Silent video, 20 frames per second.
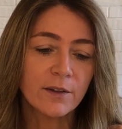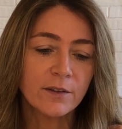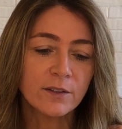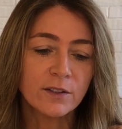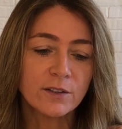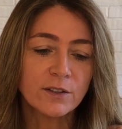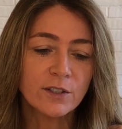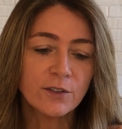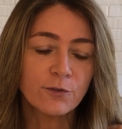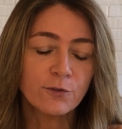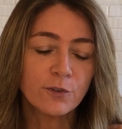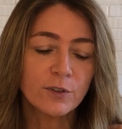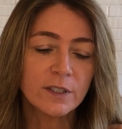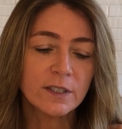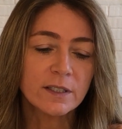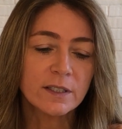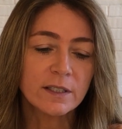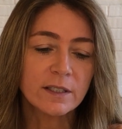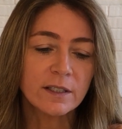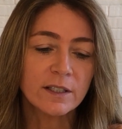the
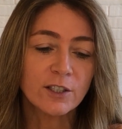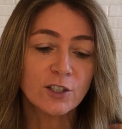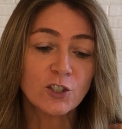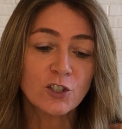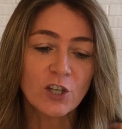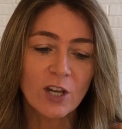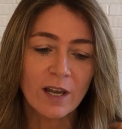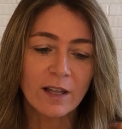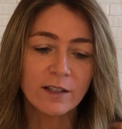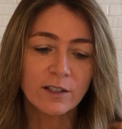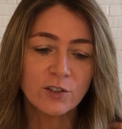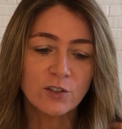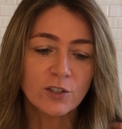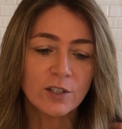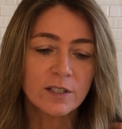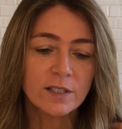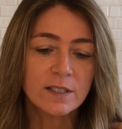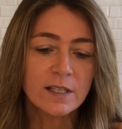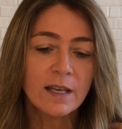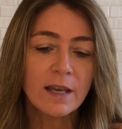different
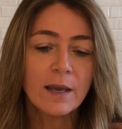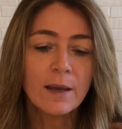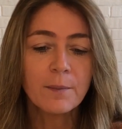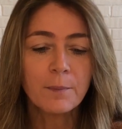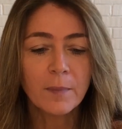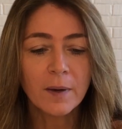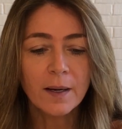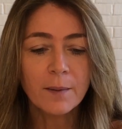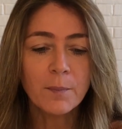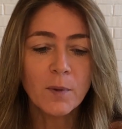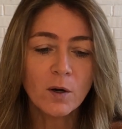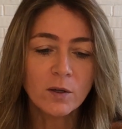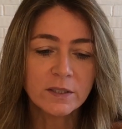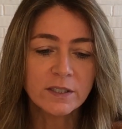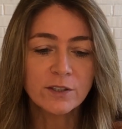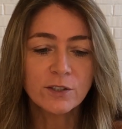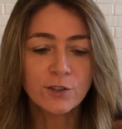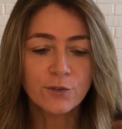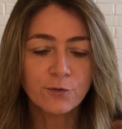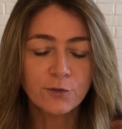challenges among
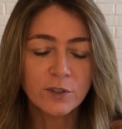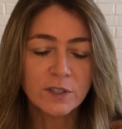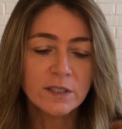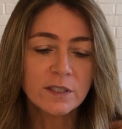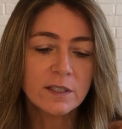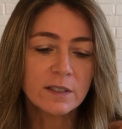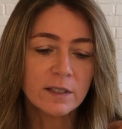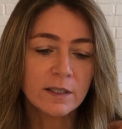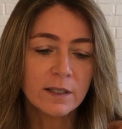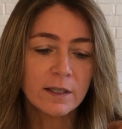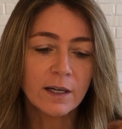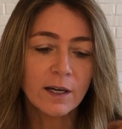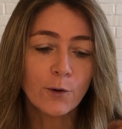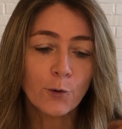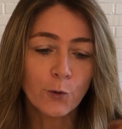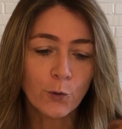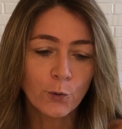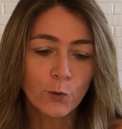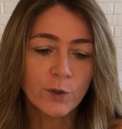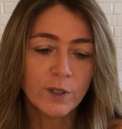the different
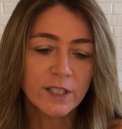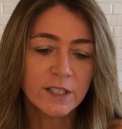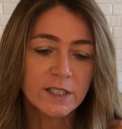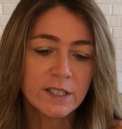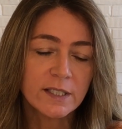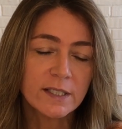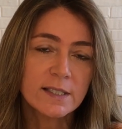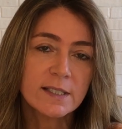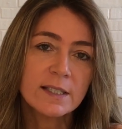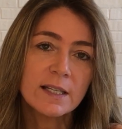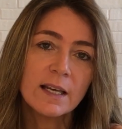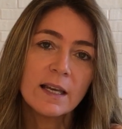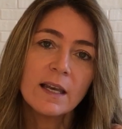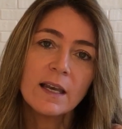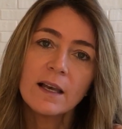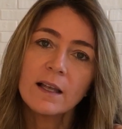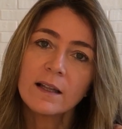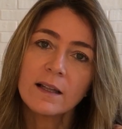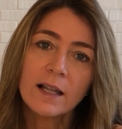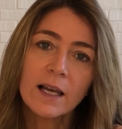authorities.
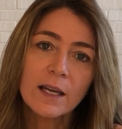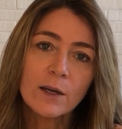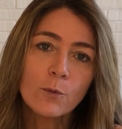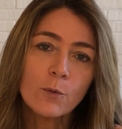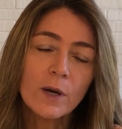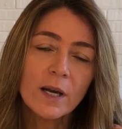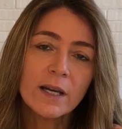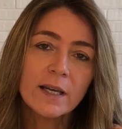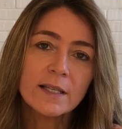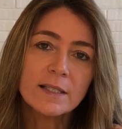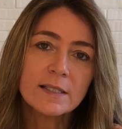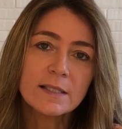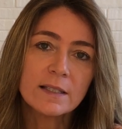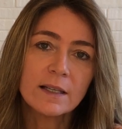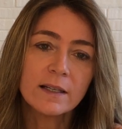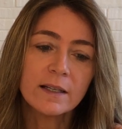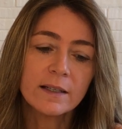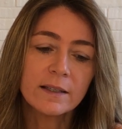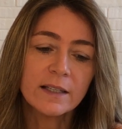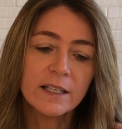Likewise,
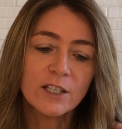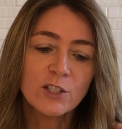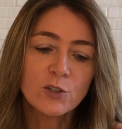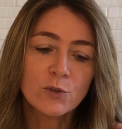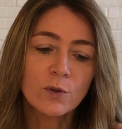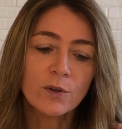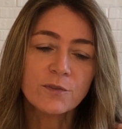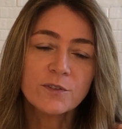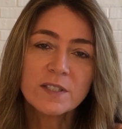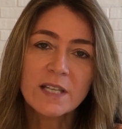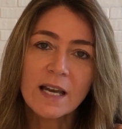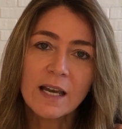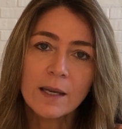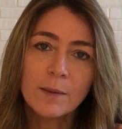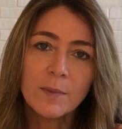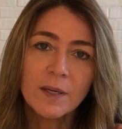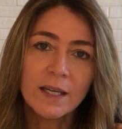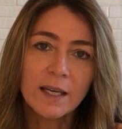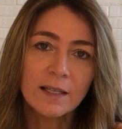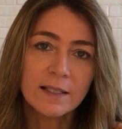the issue of
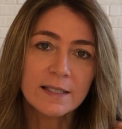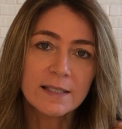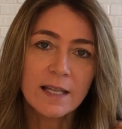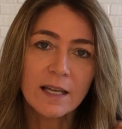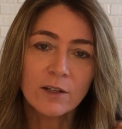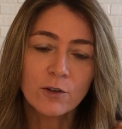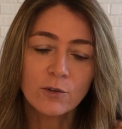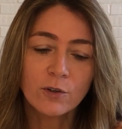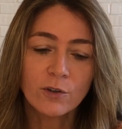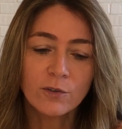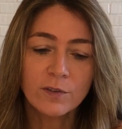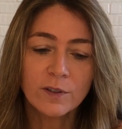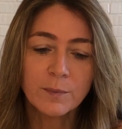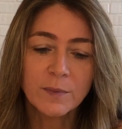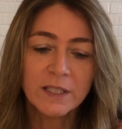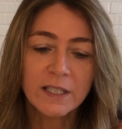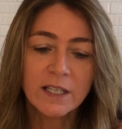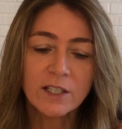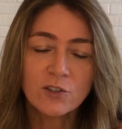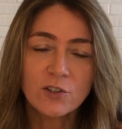timing and statute of
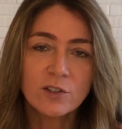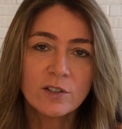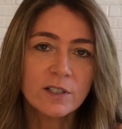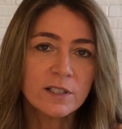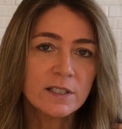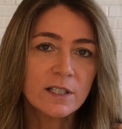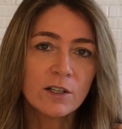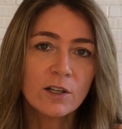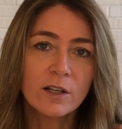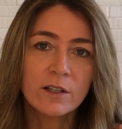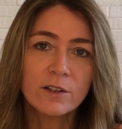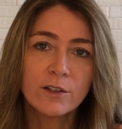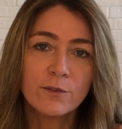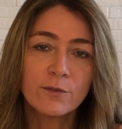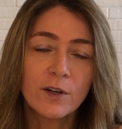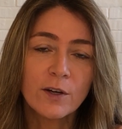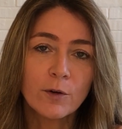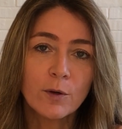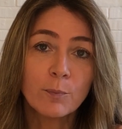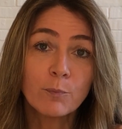limitation is another
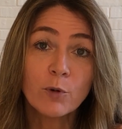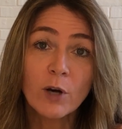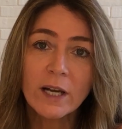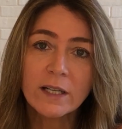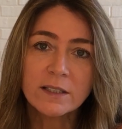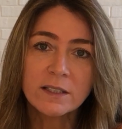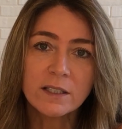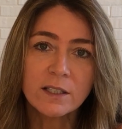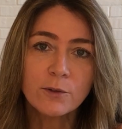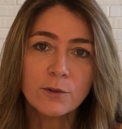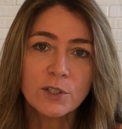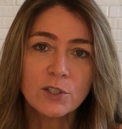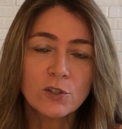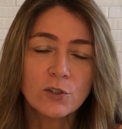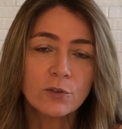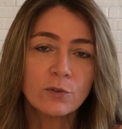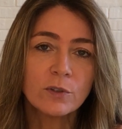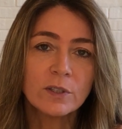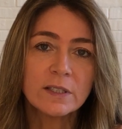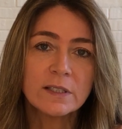very practical
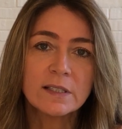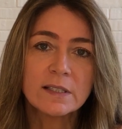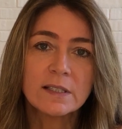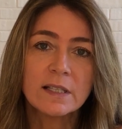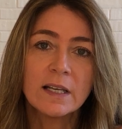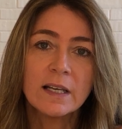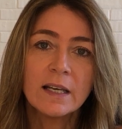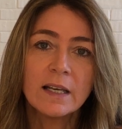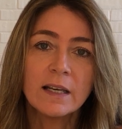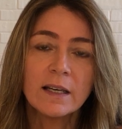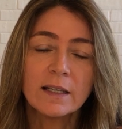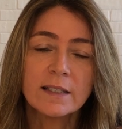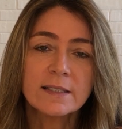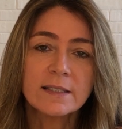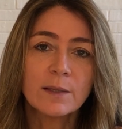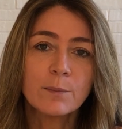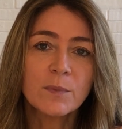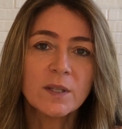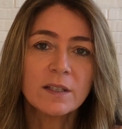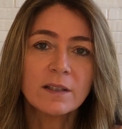issue. This
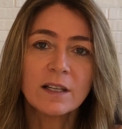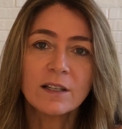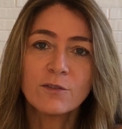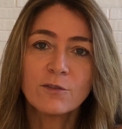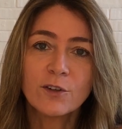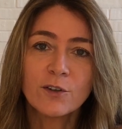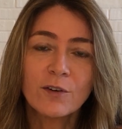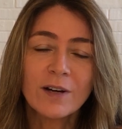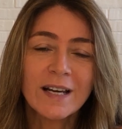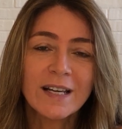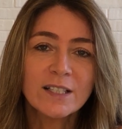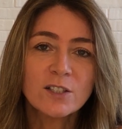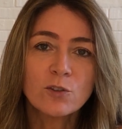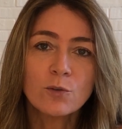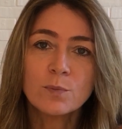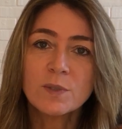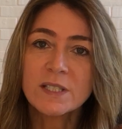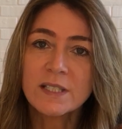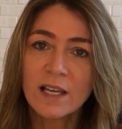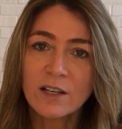is something that varies
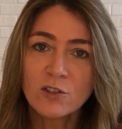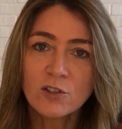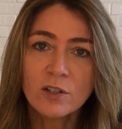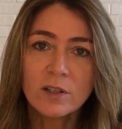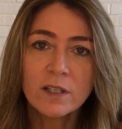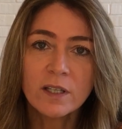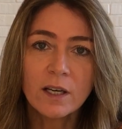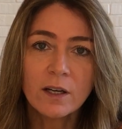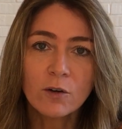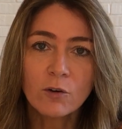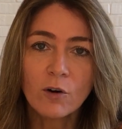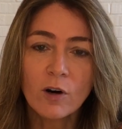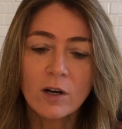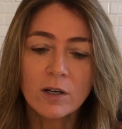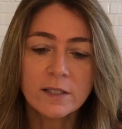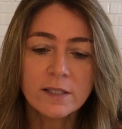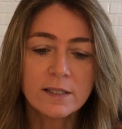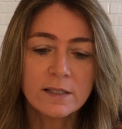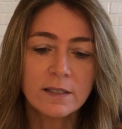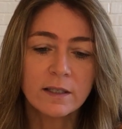substantially
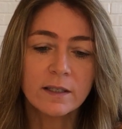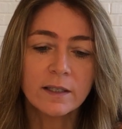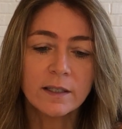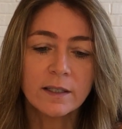across